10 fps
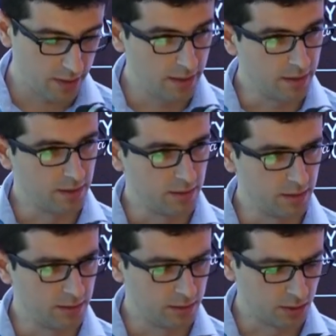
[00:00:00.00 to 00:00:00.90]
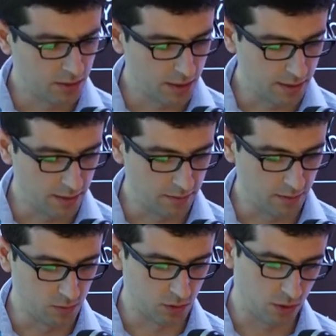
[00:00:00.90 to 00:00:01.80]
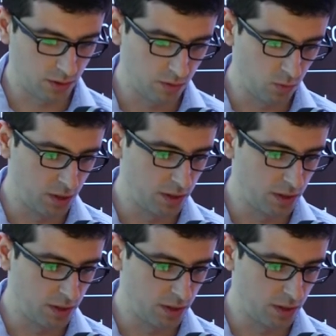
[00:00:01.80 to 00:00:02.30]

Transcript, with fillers: why in the third slide, if I'm not wrong,